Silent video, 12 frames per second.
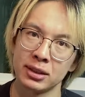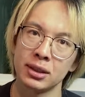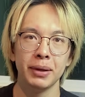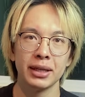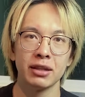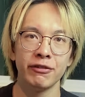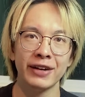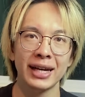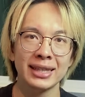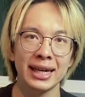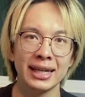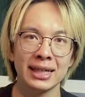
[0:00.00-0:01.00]
But the fact
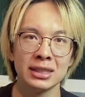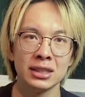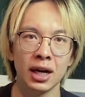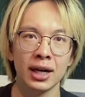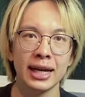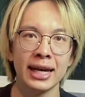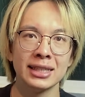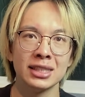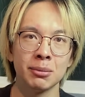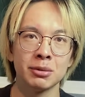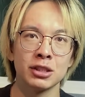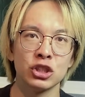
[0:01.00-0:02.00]
that it is not and is
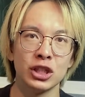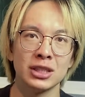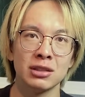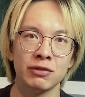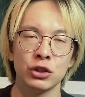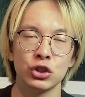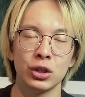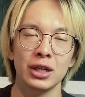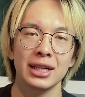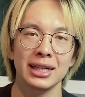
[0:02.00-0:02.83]
subject to change in the future